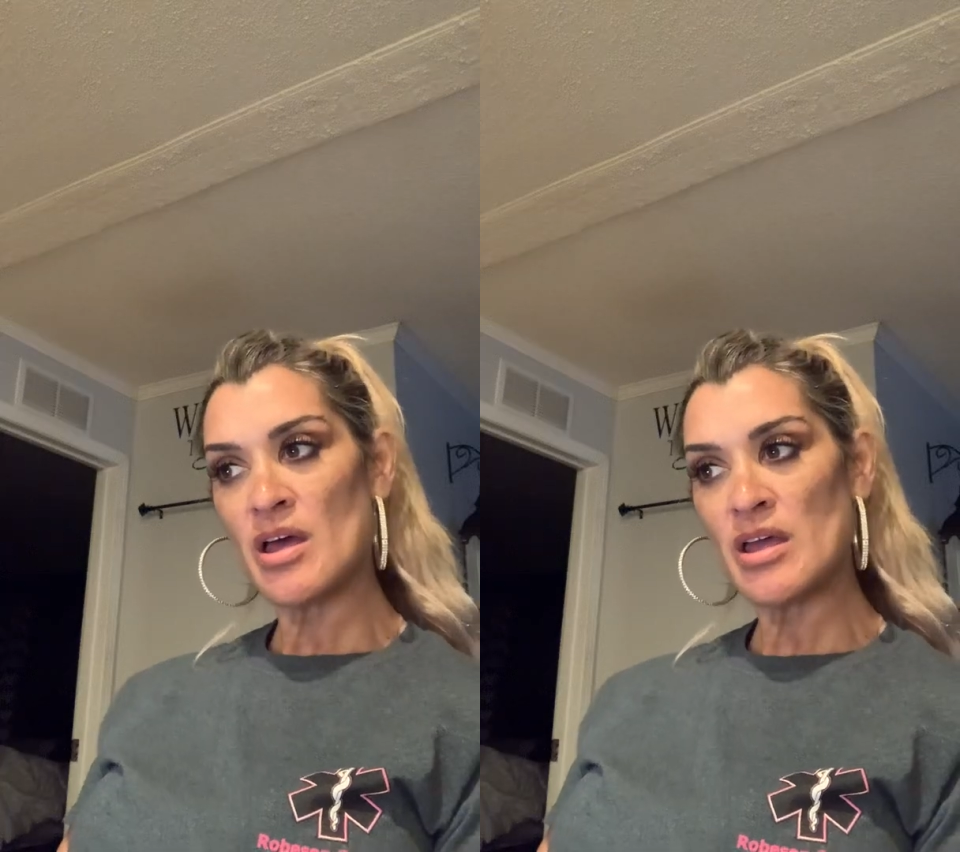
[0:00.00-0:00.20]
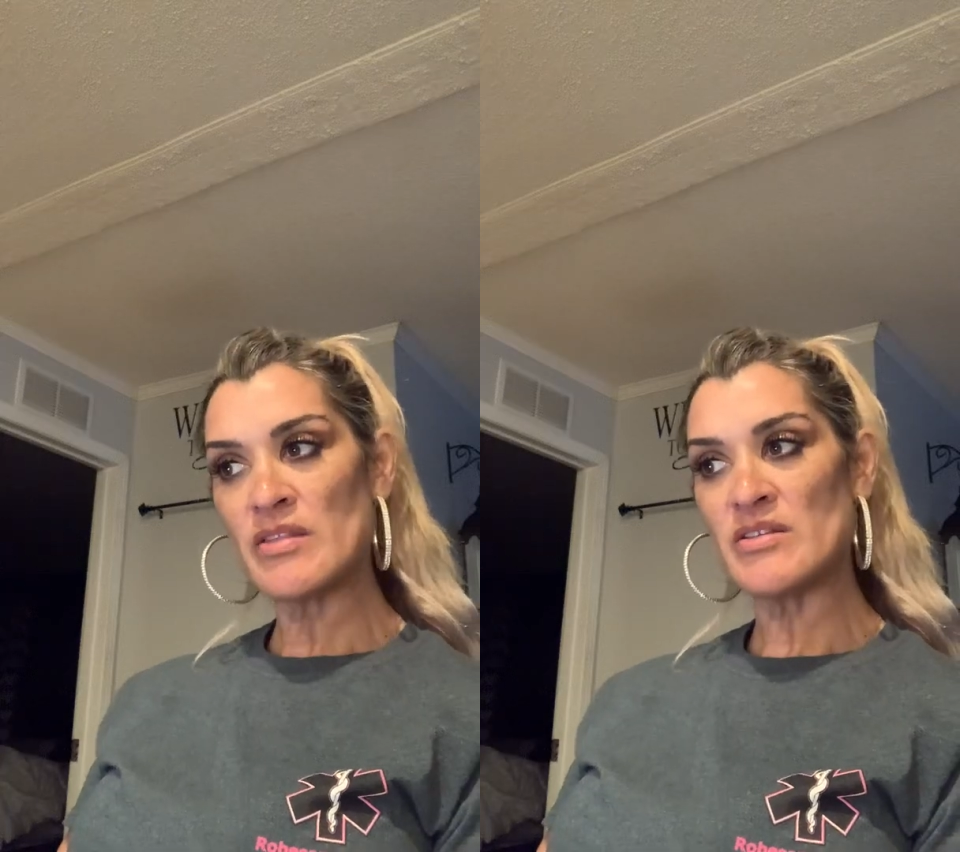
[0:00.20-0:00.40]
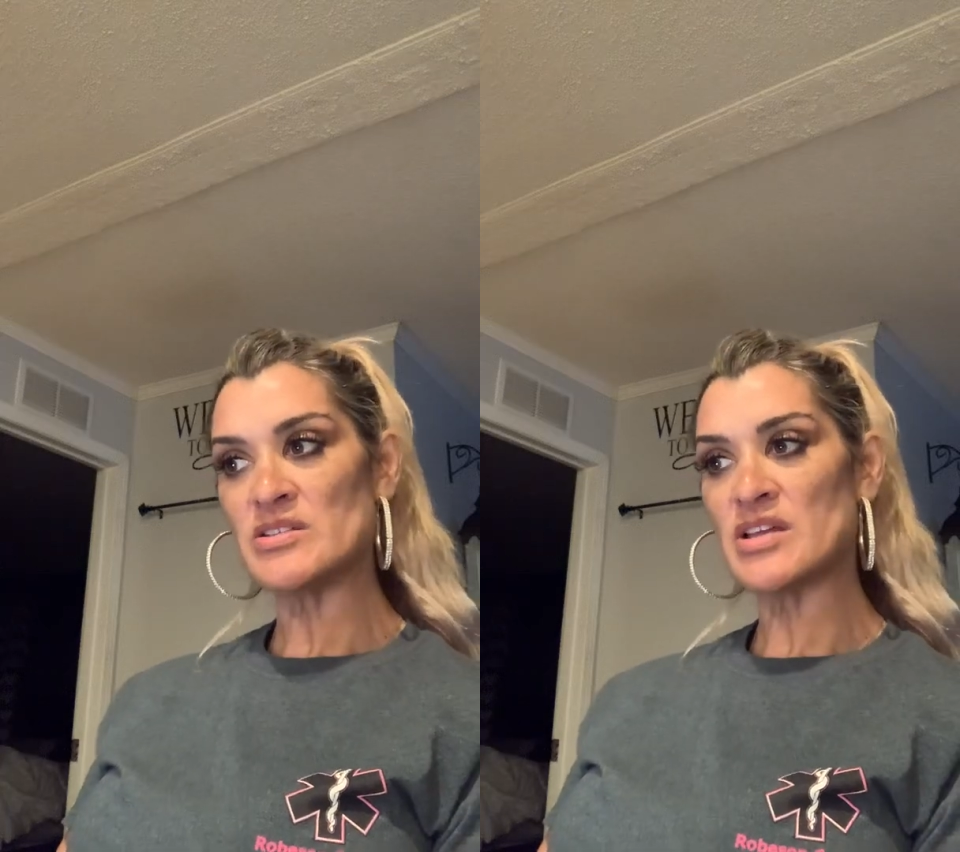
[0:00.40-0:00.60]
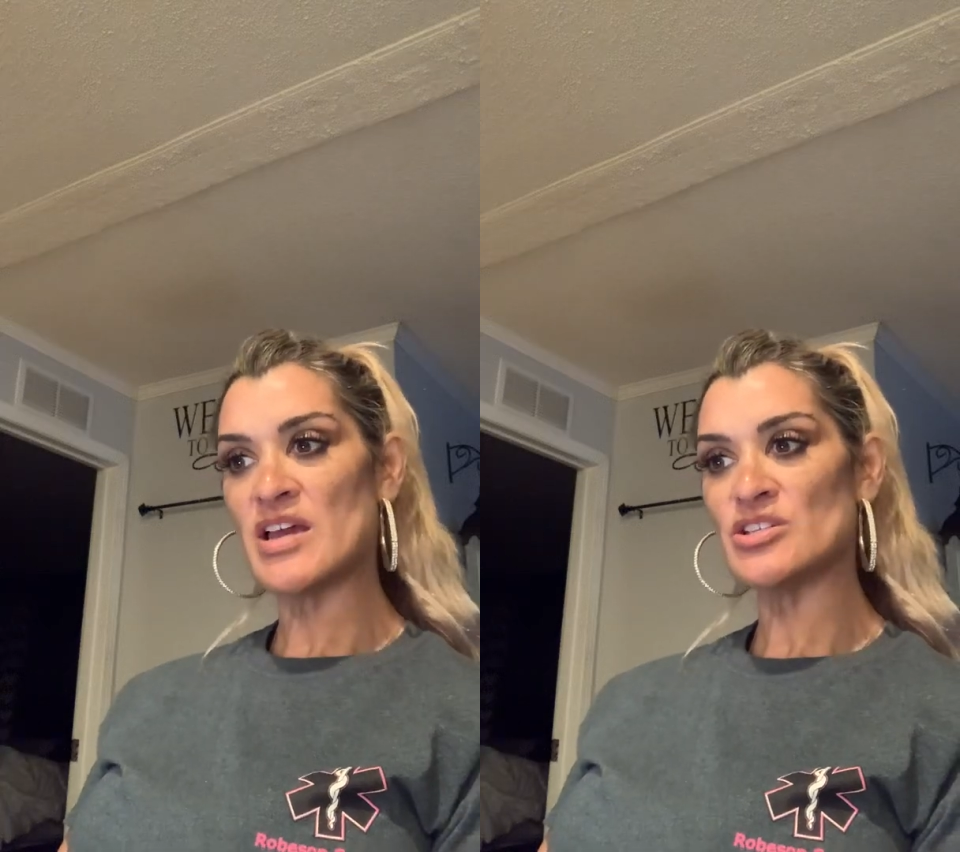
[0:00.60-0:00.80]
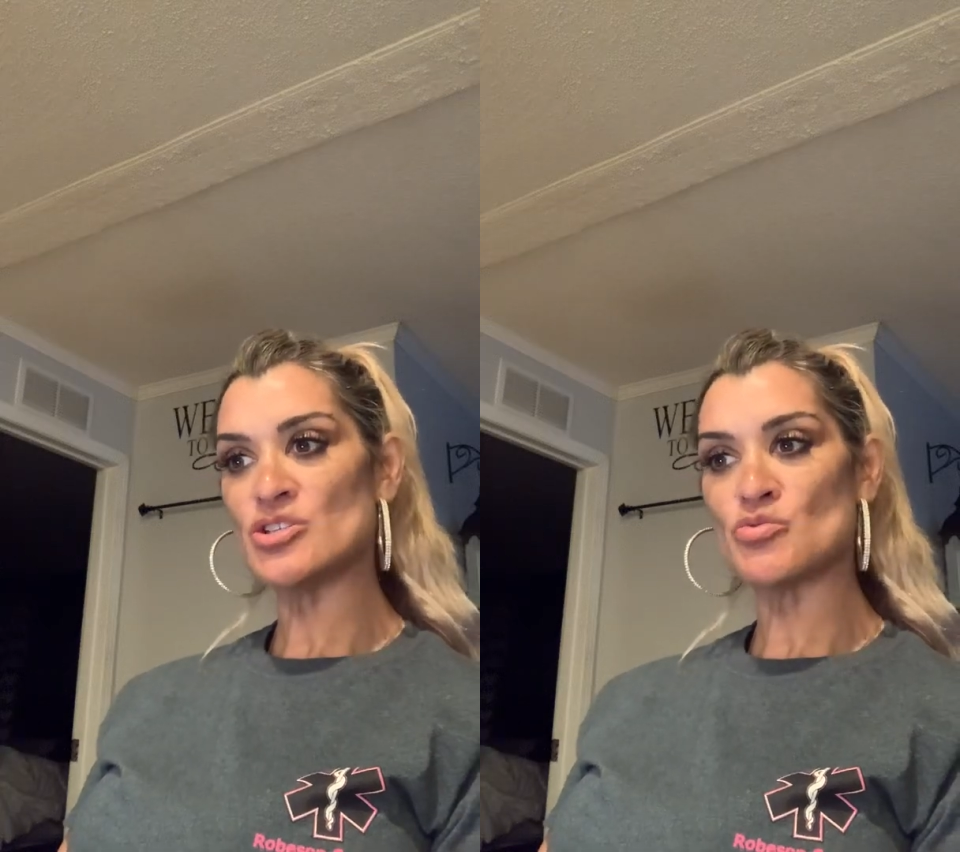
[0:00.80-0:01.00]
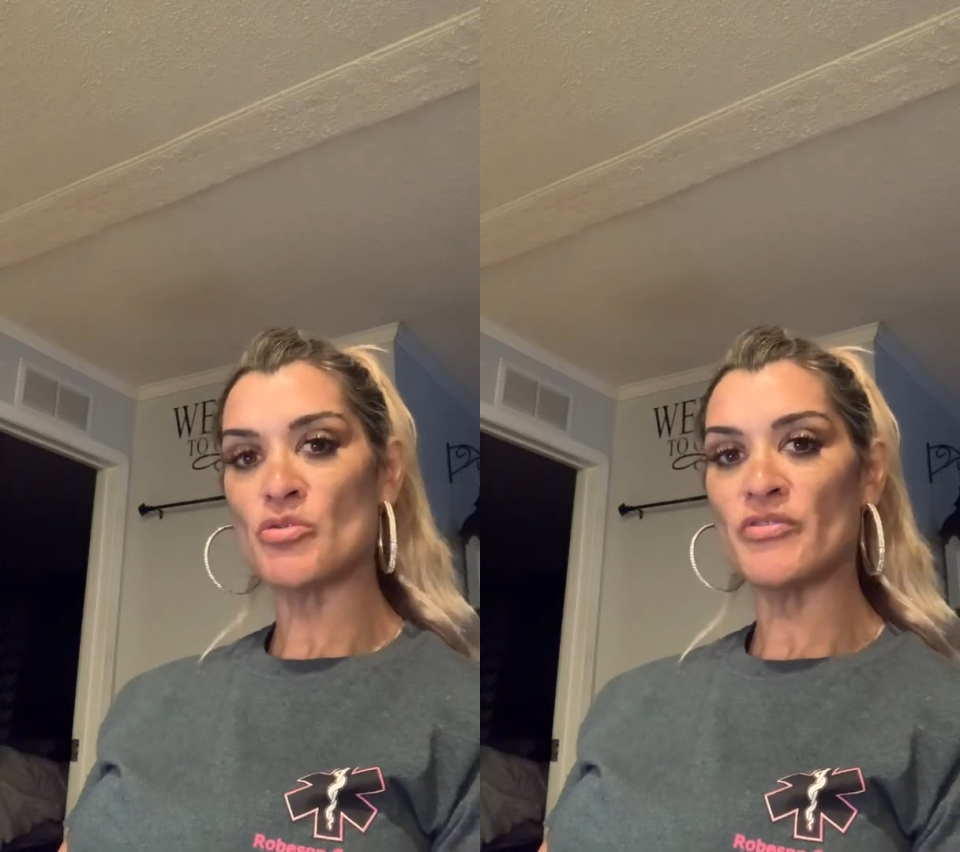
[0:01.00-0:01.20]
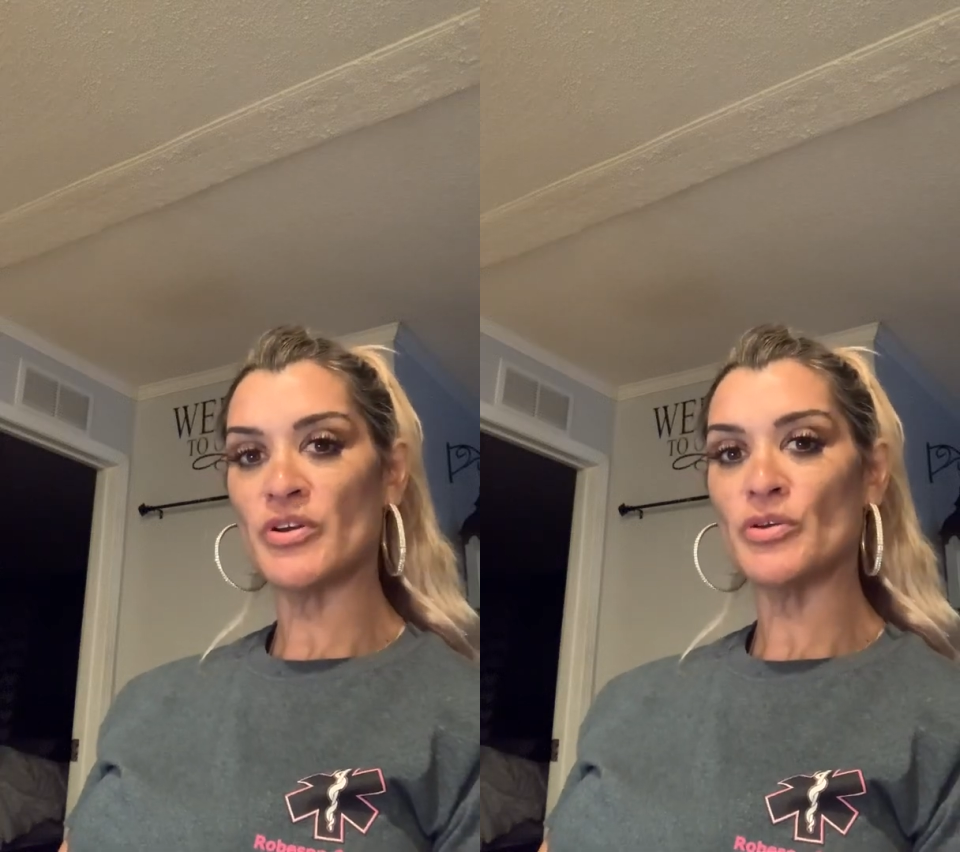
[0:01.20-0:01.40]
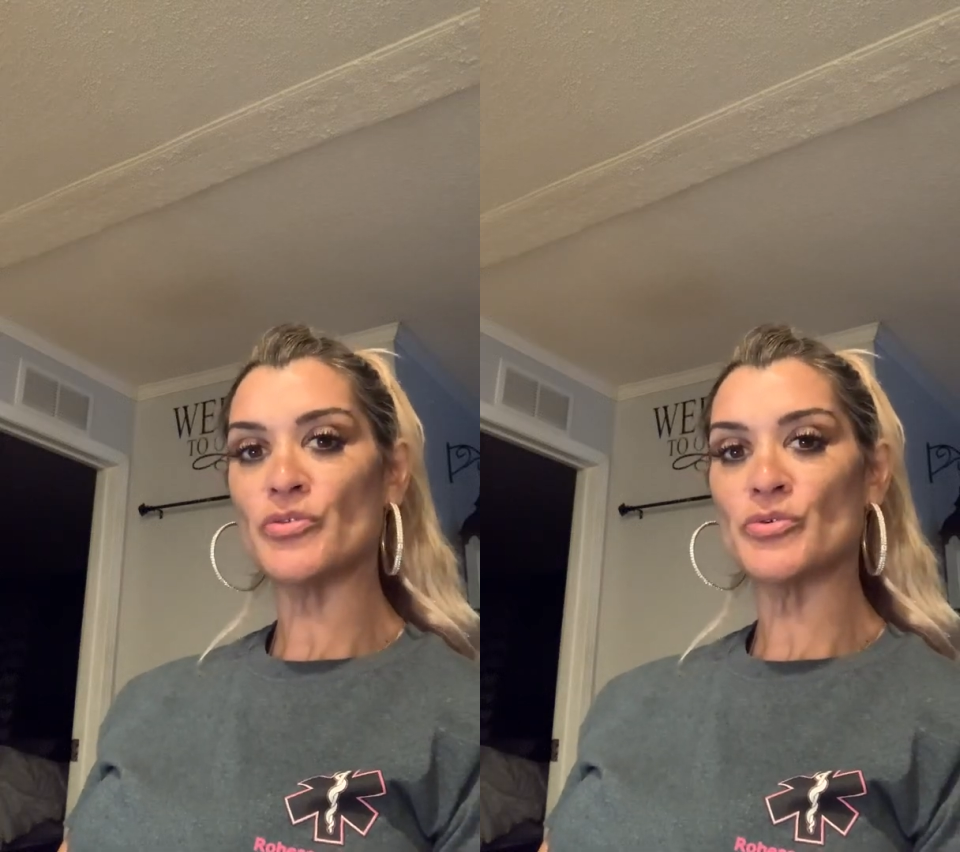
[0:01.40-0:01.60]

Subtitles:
in these cases were revealed